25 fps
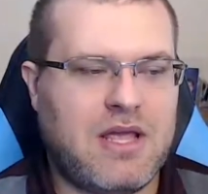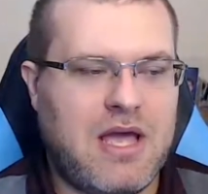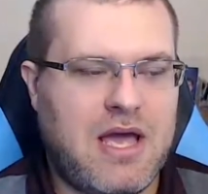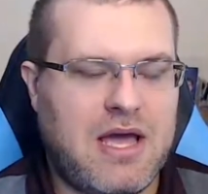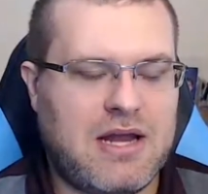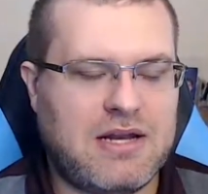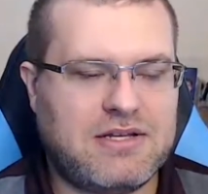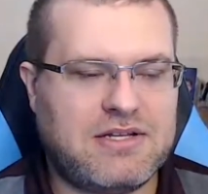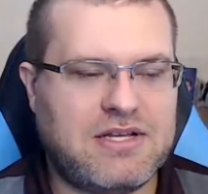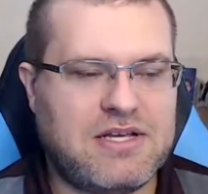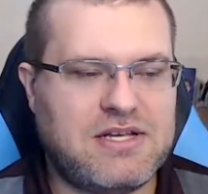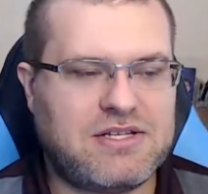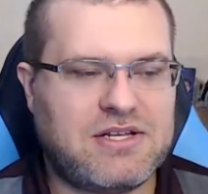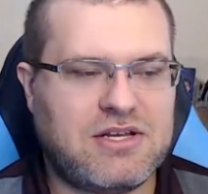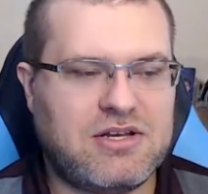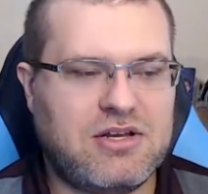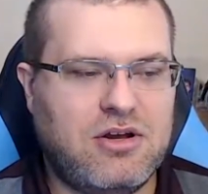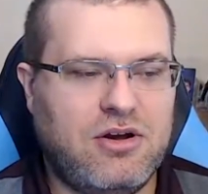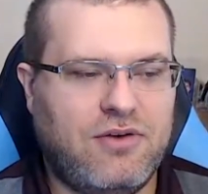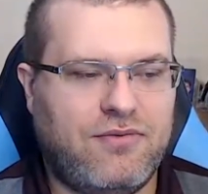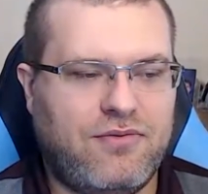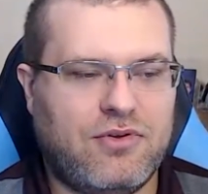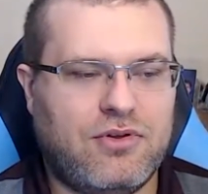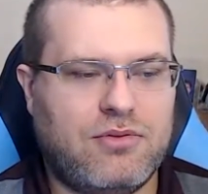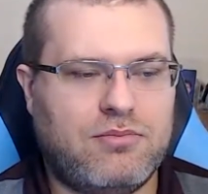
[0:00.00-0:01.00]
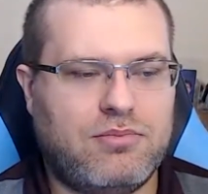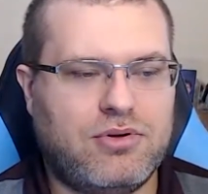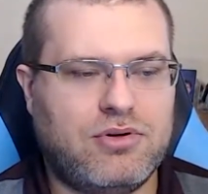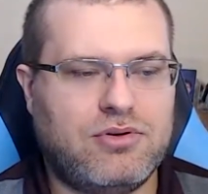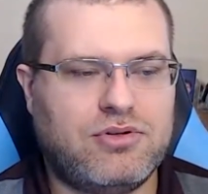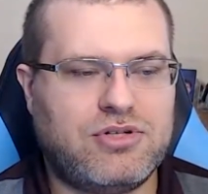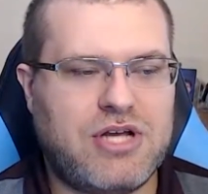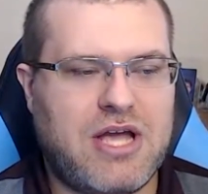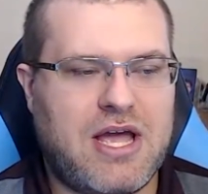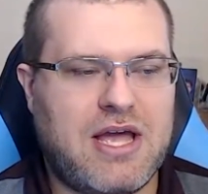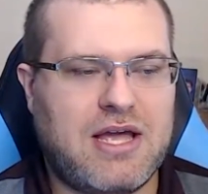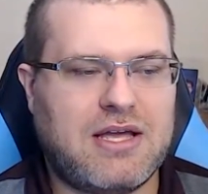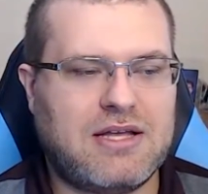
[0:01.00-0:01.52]
Had a decent year for the Blue
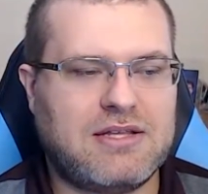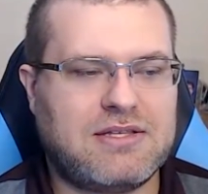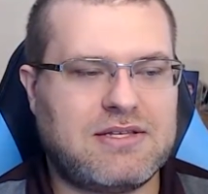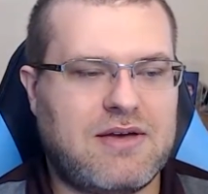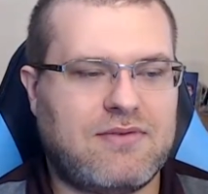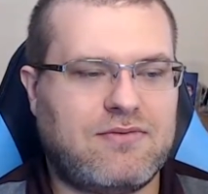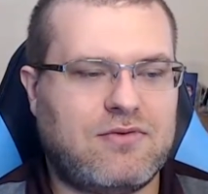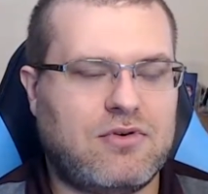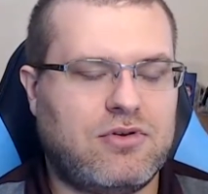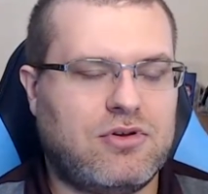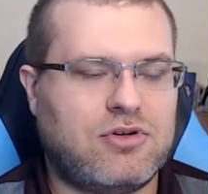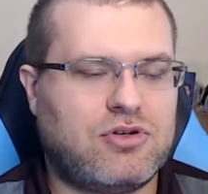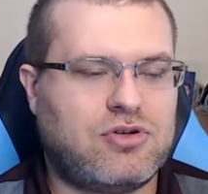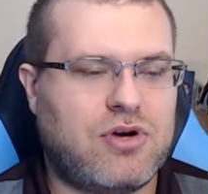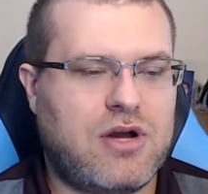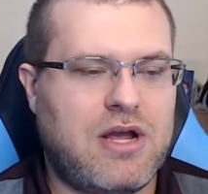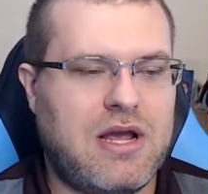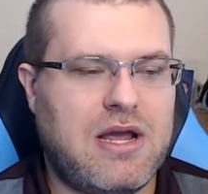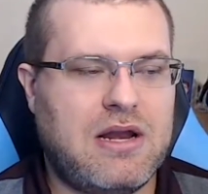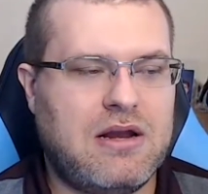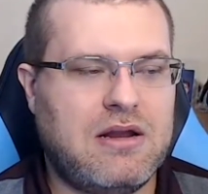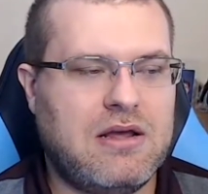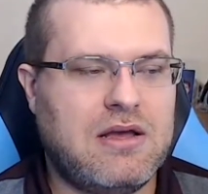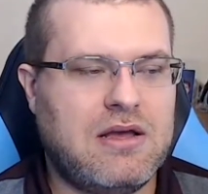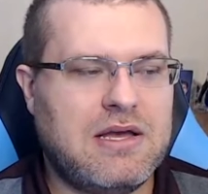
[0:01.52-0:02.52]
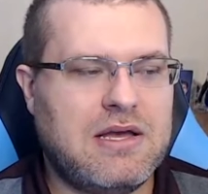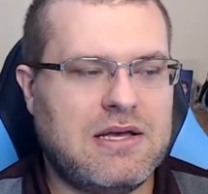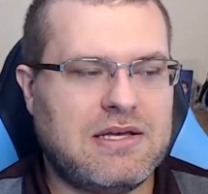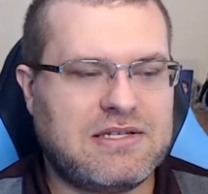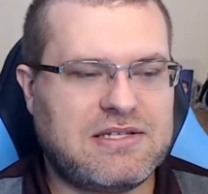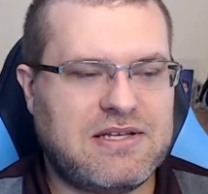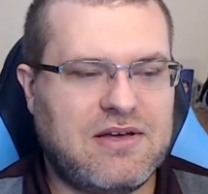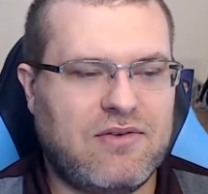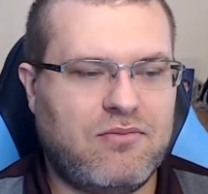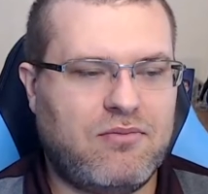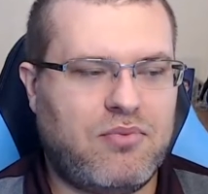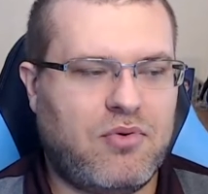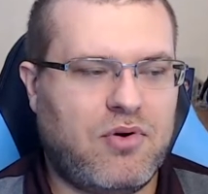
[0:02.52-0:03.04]
Jackets after the trade,
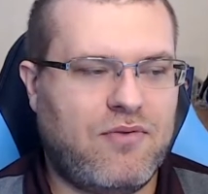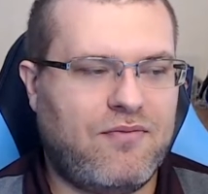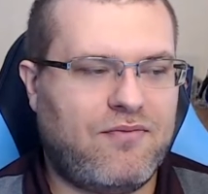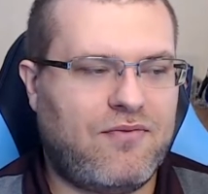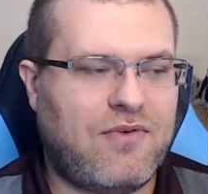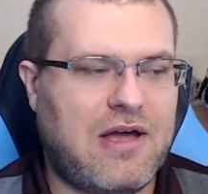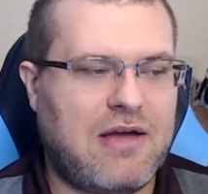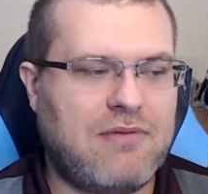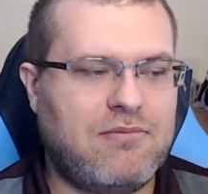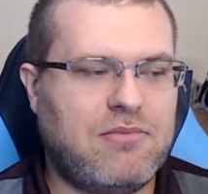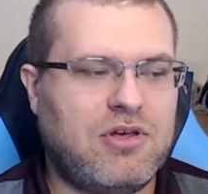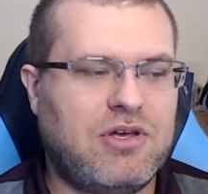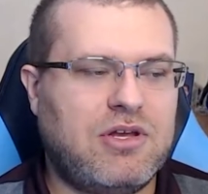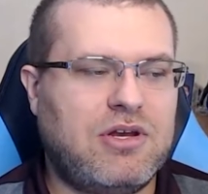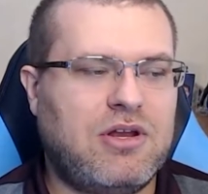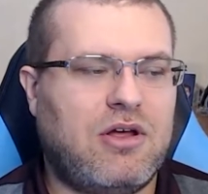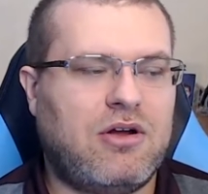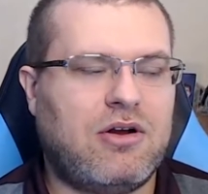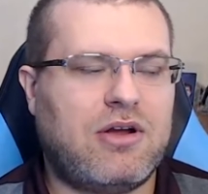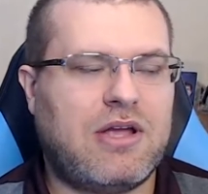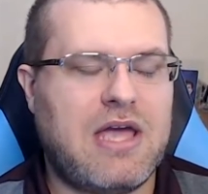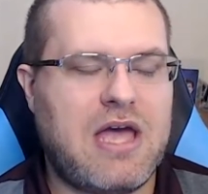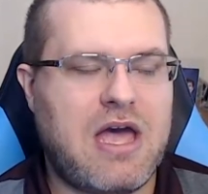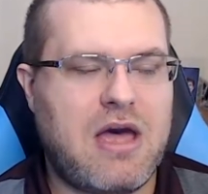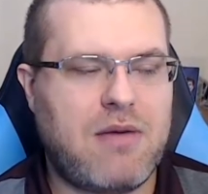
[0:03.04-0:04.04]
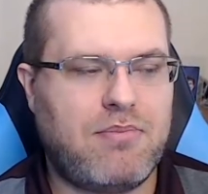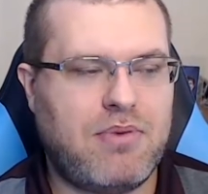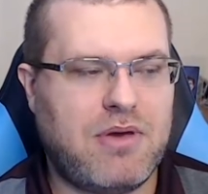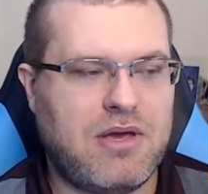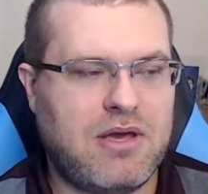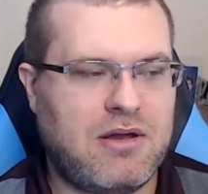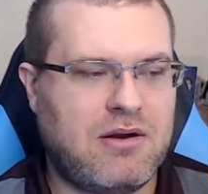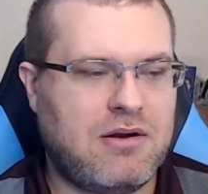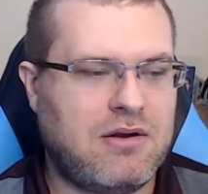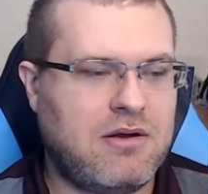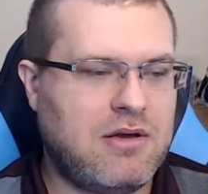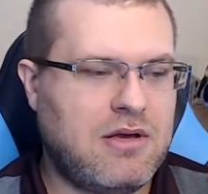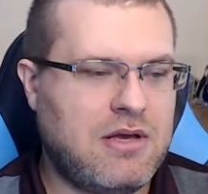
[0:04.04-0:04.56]
$7.5 million cap
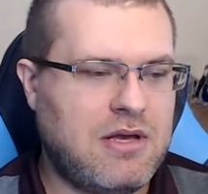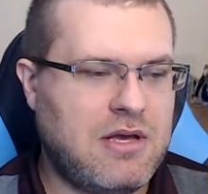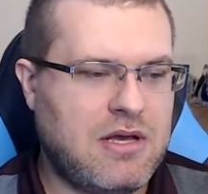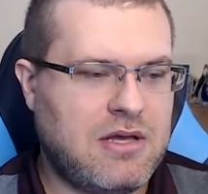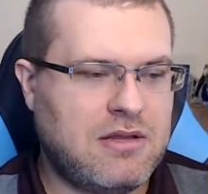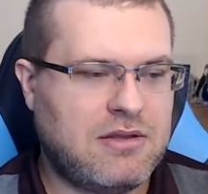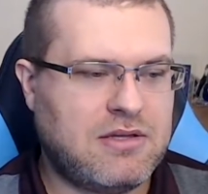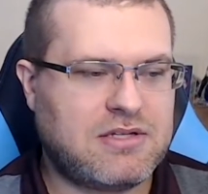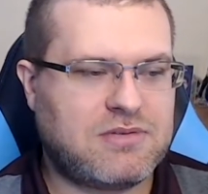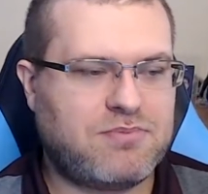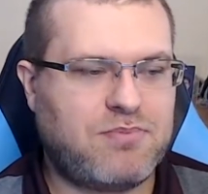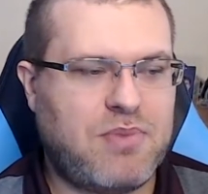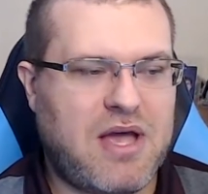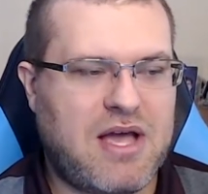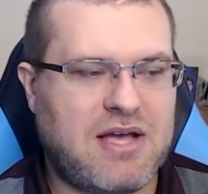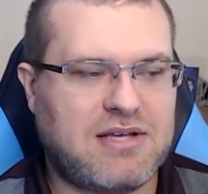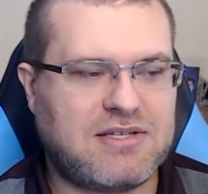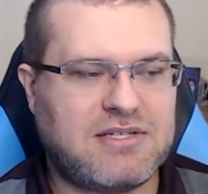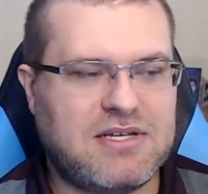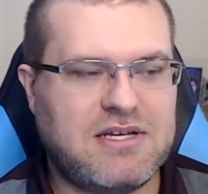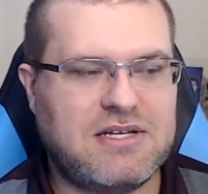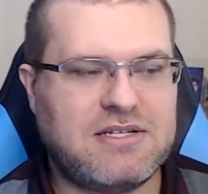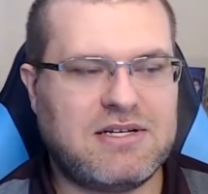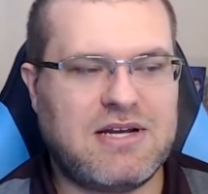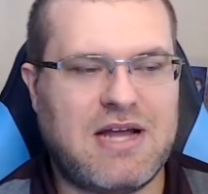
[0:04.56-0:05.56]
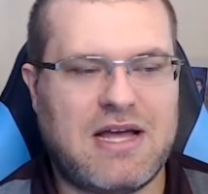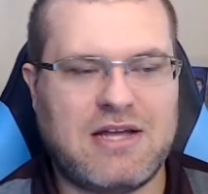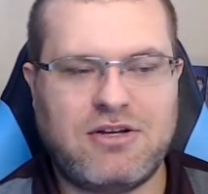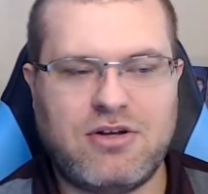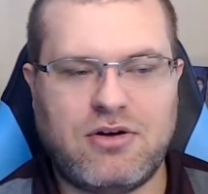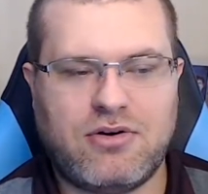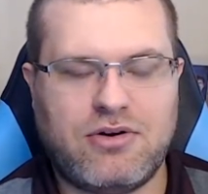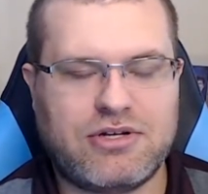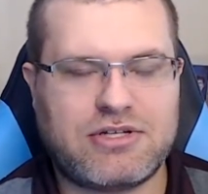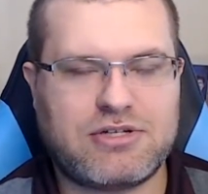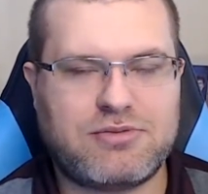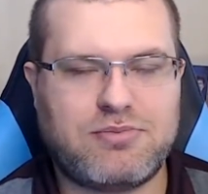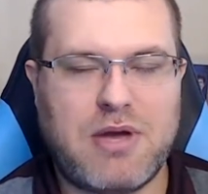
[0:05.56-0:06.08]
hit this past season. I
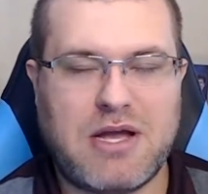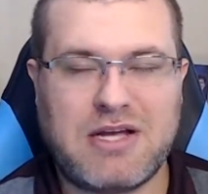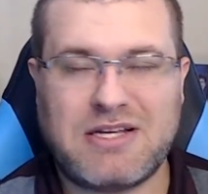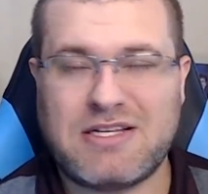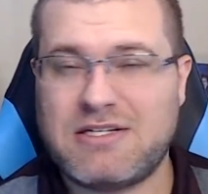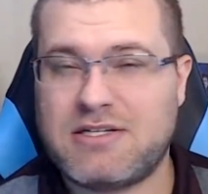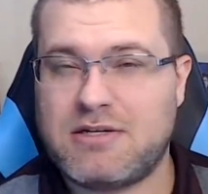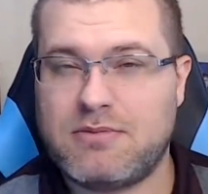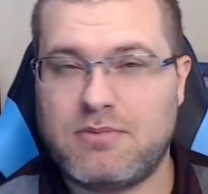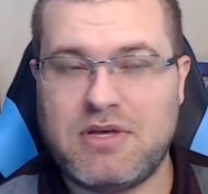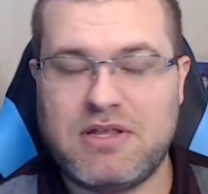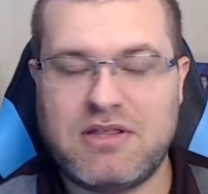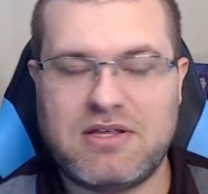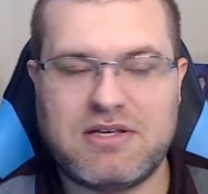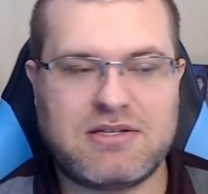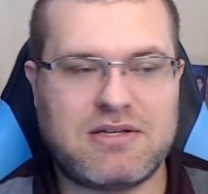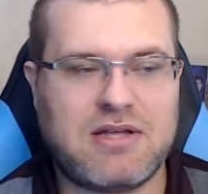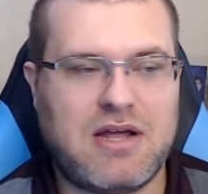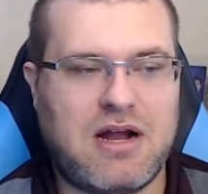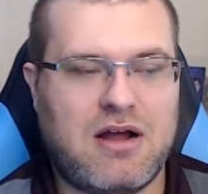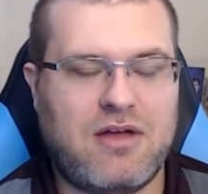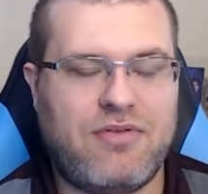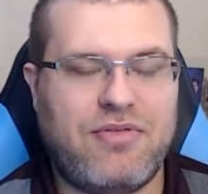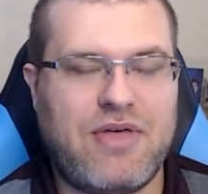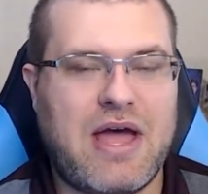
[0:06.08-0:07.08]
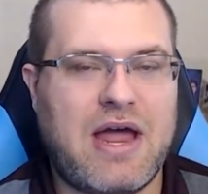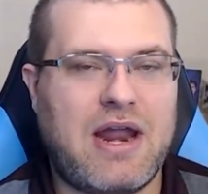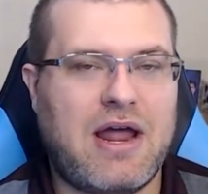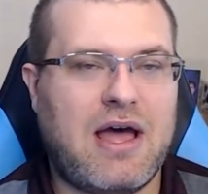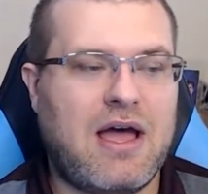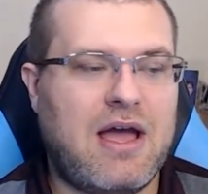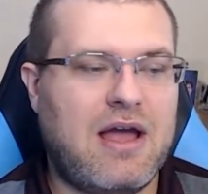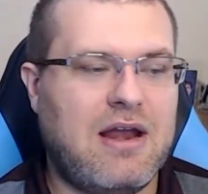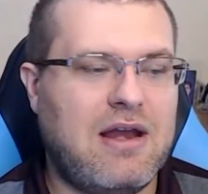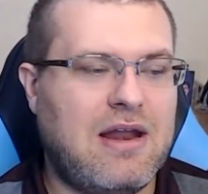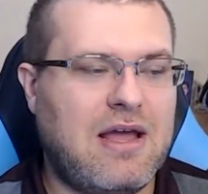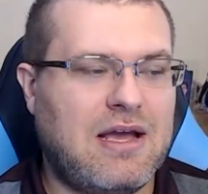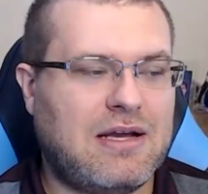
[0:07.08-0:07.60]
don't expect it to be that
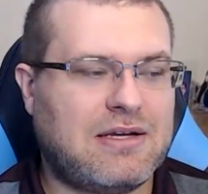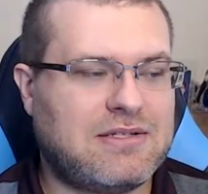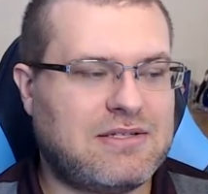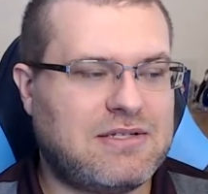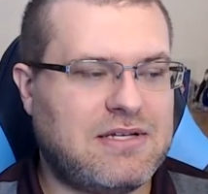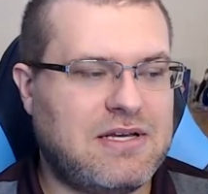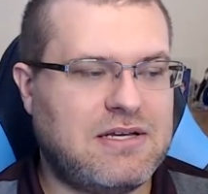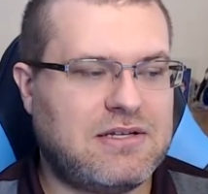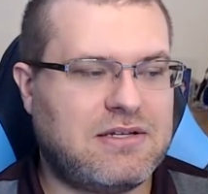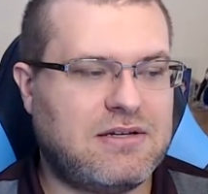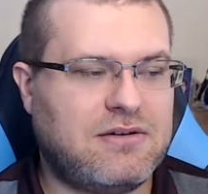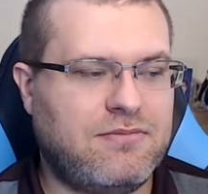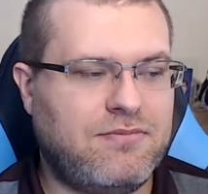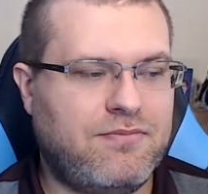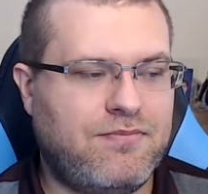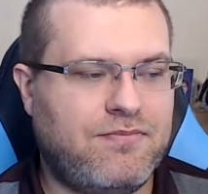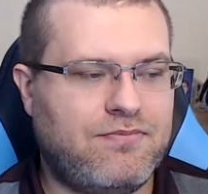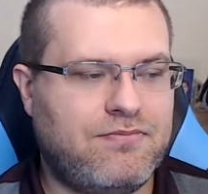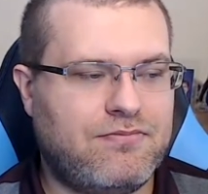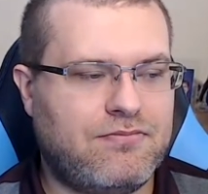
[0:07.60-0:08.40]
high next season.